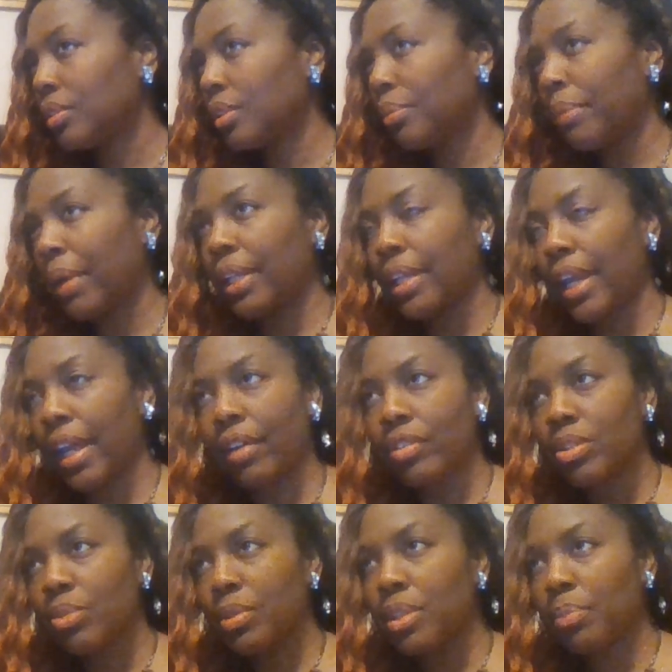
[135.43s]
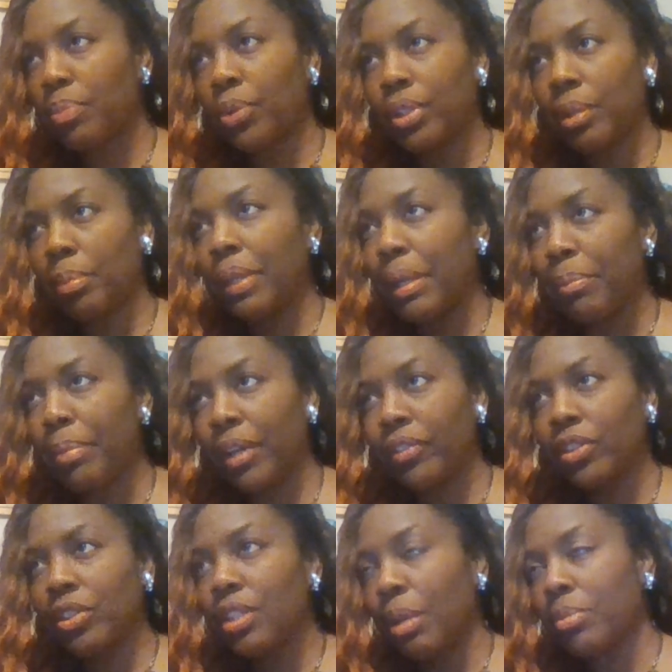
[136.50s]
Kamala Harris was supporting the Planned
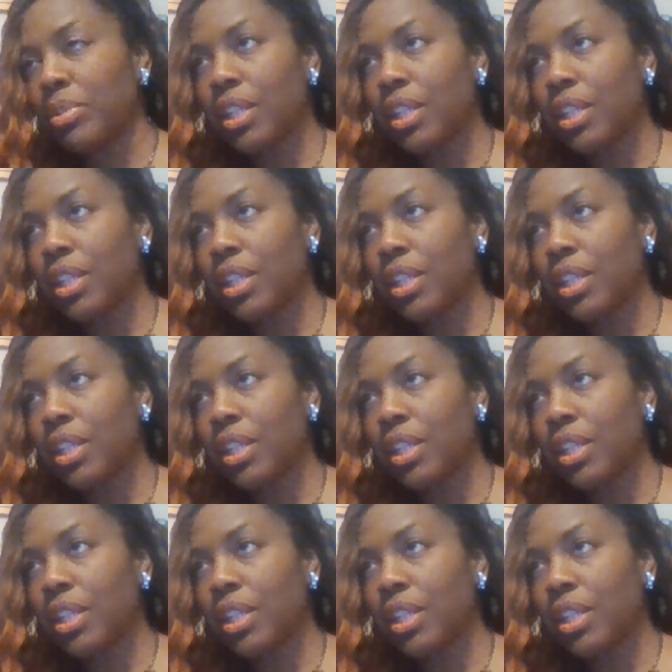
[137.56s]
Parenthood that